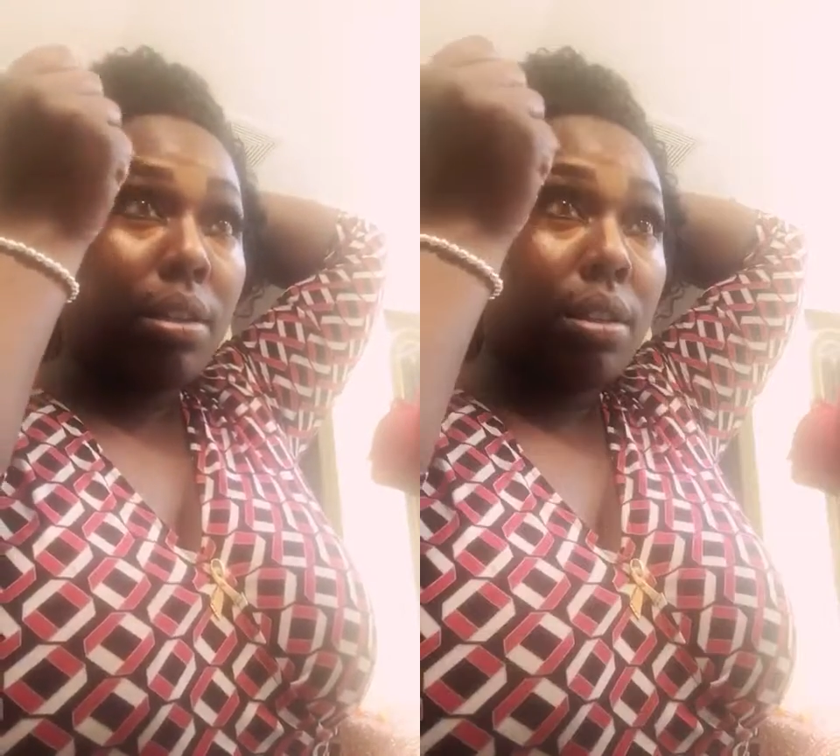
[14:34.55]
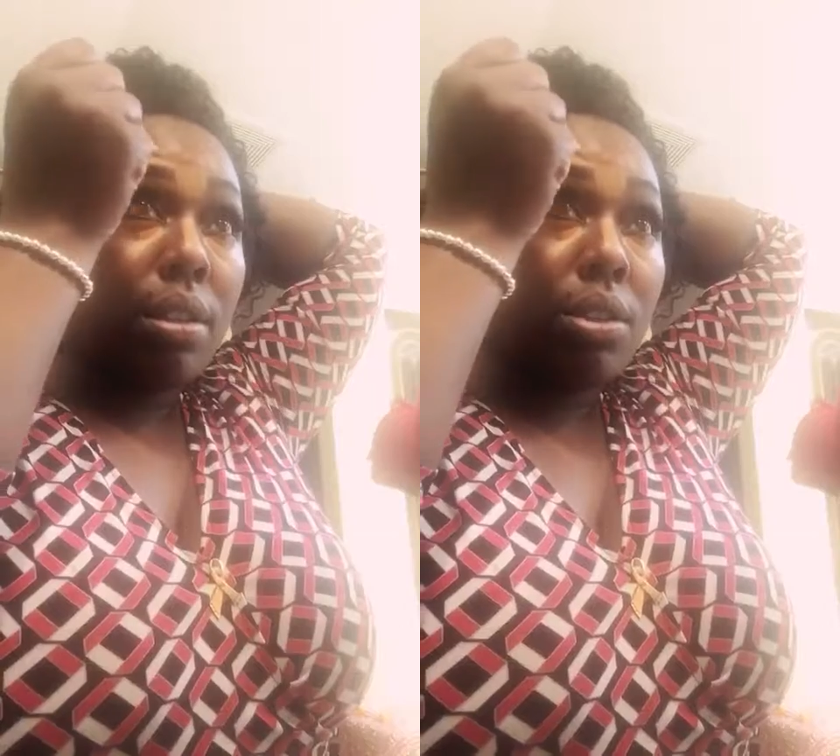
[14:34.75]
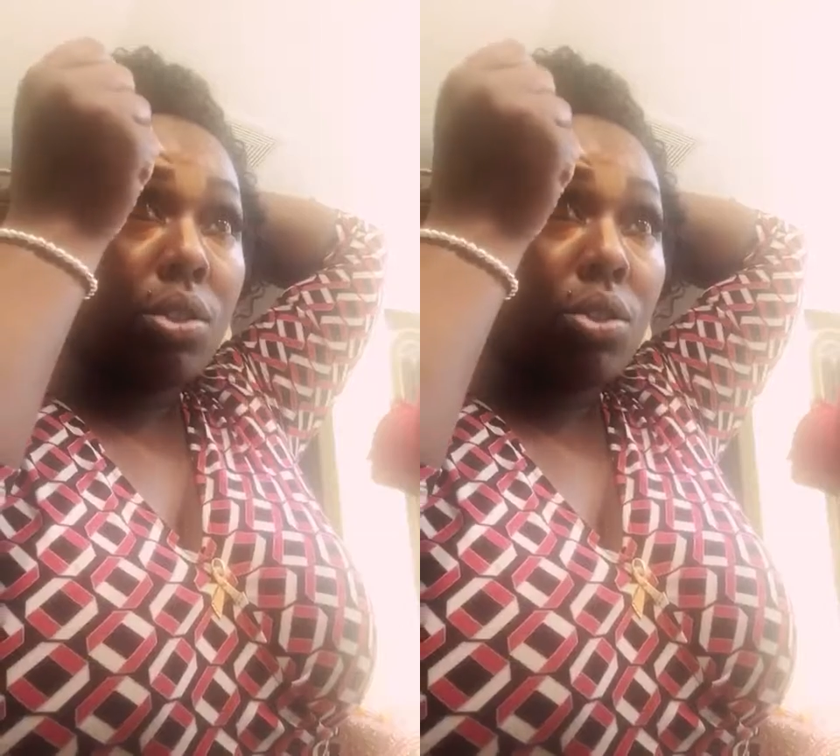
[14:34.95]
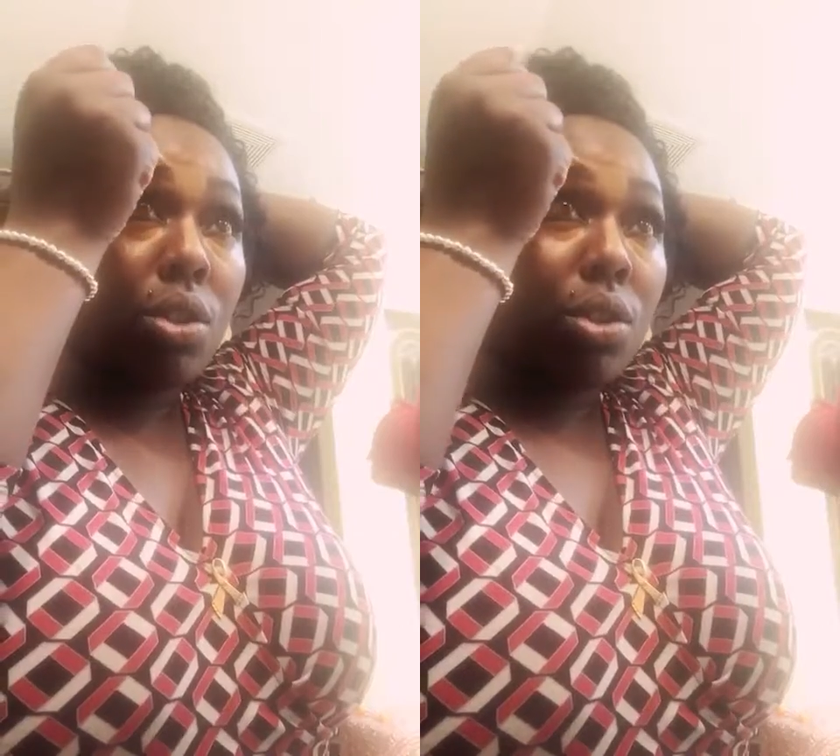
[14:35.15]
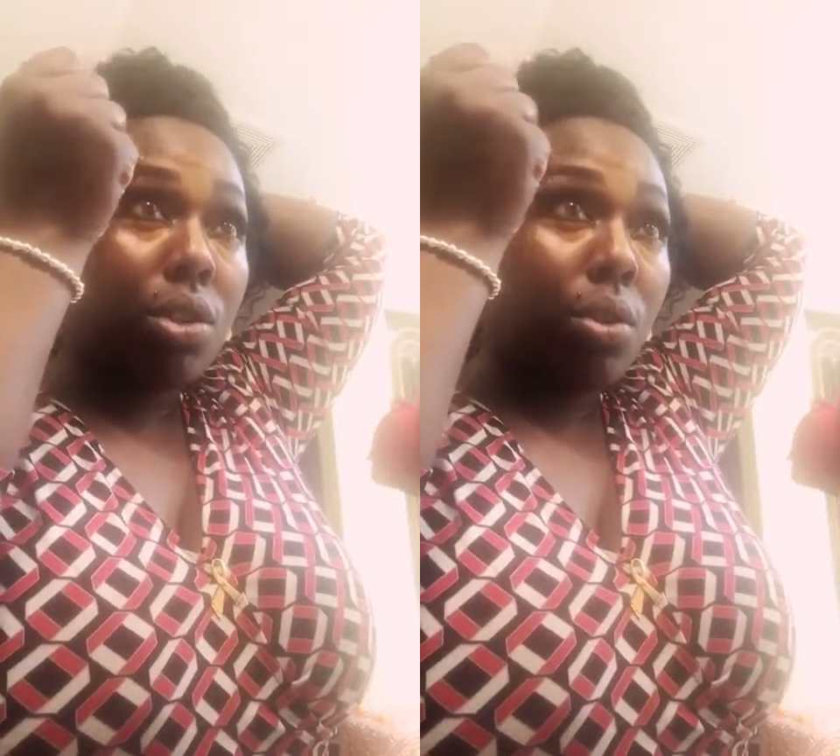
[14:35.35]
because it's just going
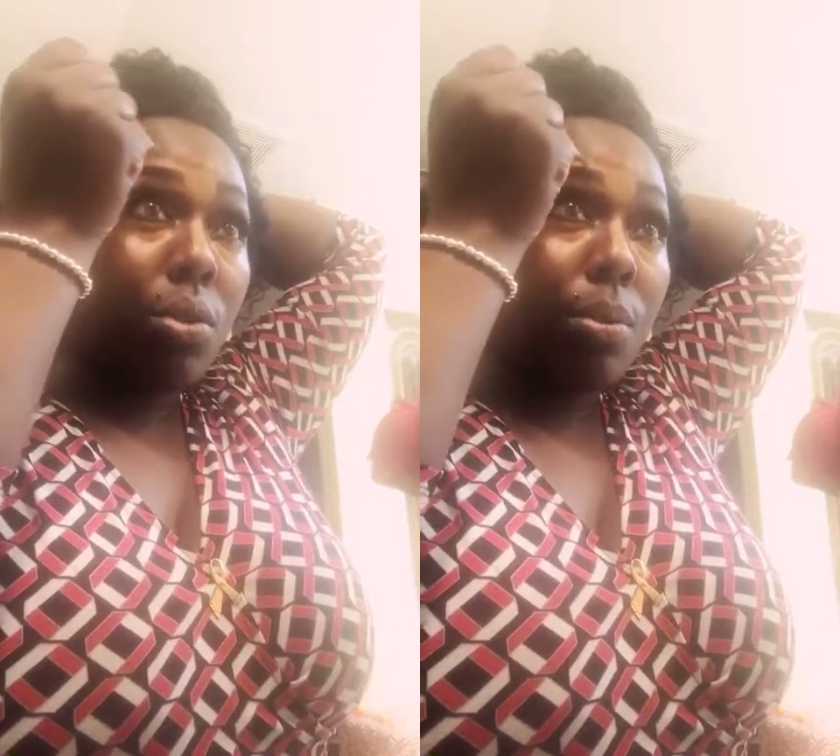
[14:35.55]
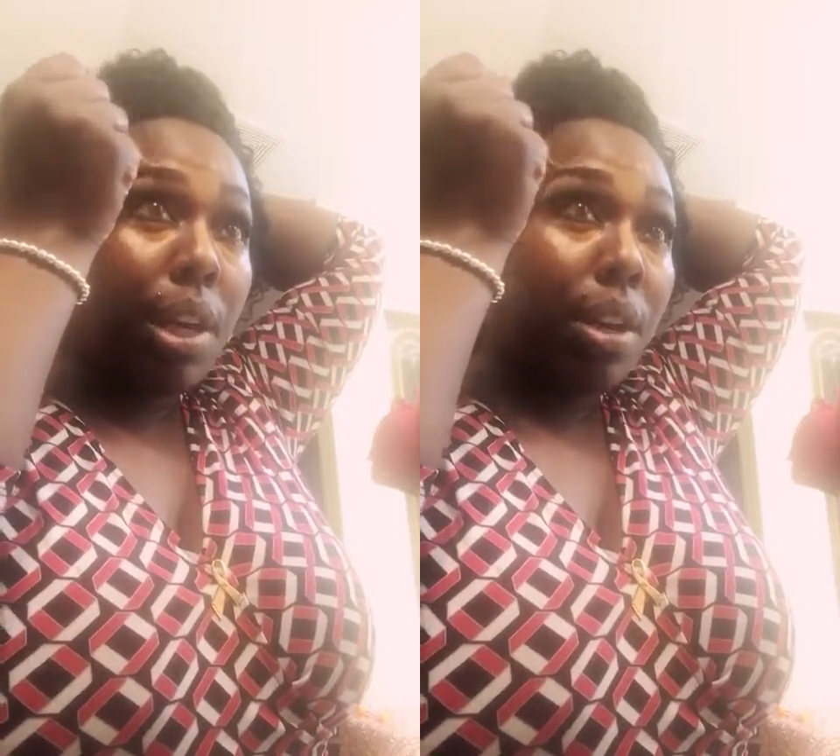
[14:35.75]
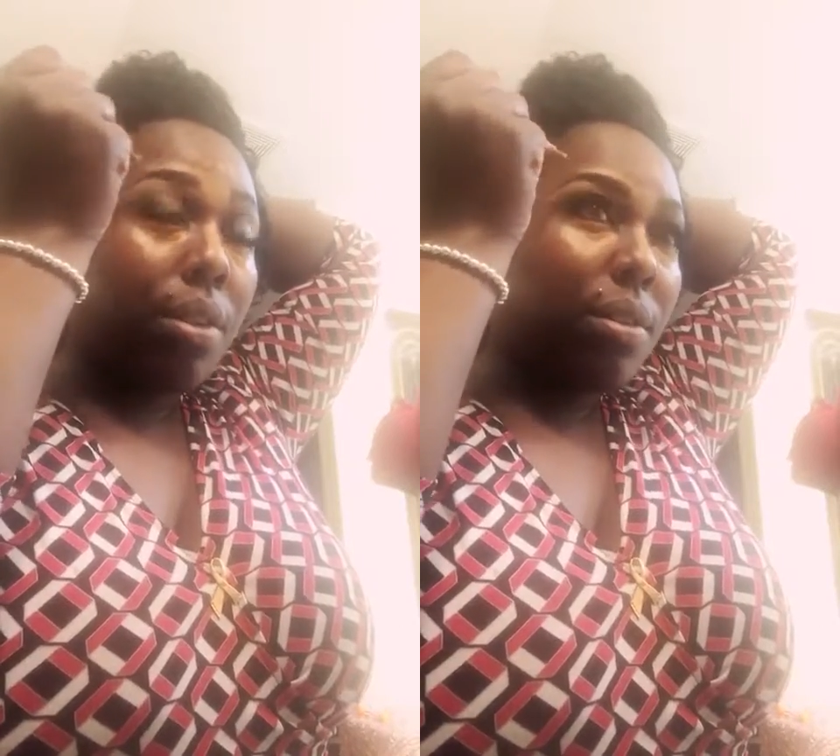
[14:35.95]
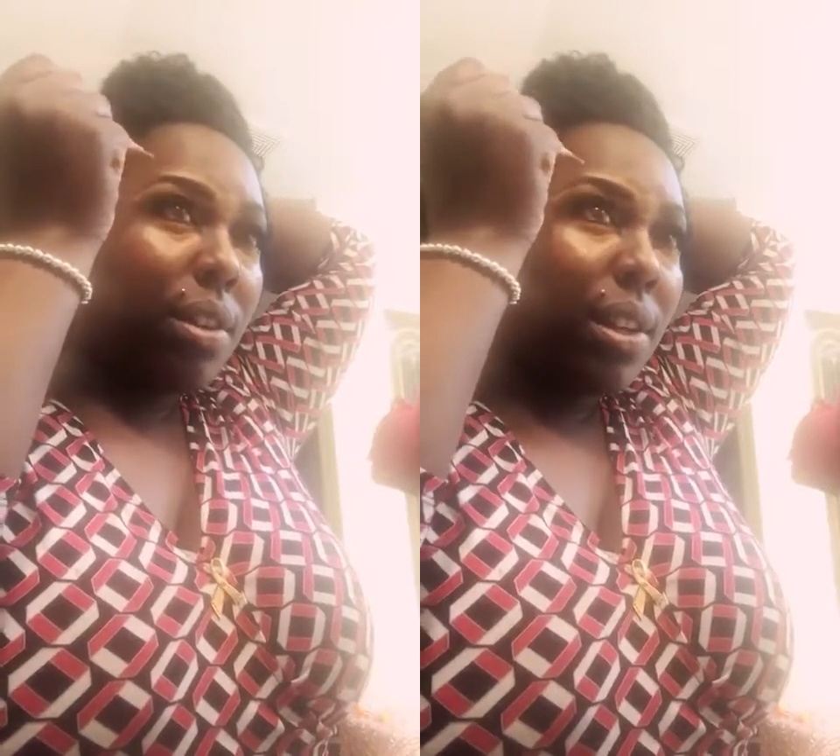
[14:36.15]
to slow me down.